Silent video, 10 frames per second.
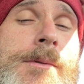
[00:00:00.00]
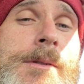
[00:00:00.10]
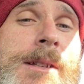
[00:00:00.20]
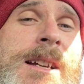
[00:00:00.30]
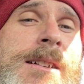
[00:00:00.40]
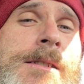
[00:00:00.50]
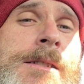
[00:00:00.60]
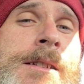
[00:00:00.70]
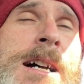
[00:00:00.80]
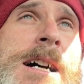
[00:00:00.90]
And they got
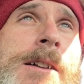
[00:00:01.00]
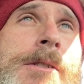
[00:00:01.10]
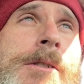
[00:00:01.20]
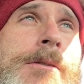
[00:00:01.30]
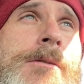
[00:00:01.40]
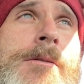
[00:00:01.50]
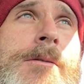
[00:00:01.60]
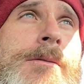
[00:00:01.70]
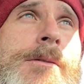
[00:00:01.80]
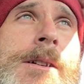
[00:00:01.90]
Scott, yo. Oh,
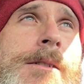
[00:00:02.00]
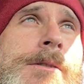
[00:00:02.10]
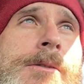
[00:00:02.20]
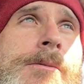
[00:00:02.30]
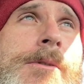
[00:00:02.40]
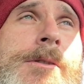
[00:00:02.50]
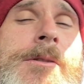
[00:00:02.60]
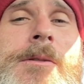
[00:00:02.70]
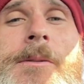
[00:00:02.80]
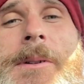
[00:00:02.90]
that is the worst
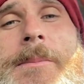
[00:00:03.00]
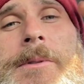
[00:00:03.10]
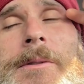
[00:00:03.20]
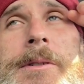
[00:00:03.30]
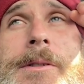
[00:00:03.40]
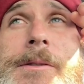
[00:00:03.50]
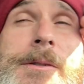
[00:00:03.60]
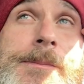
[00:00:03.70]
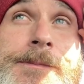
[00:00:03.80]
toilet paper there is.